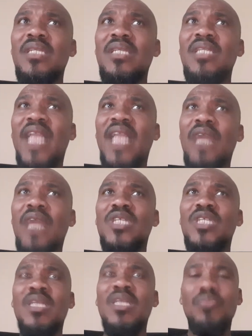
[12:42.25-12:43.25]

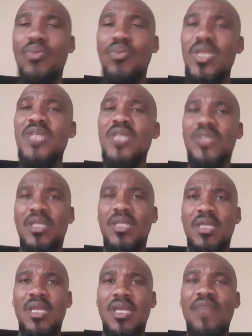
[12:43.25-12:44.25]
languishing in prison
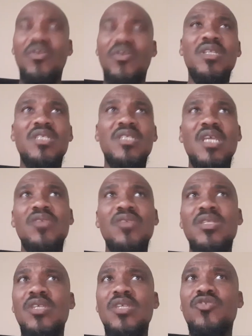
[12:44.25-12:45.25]
for the sales and
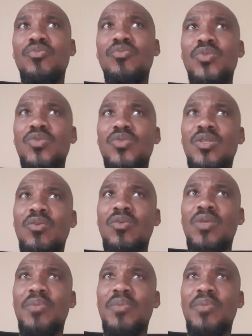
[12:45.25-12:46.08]
distribution of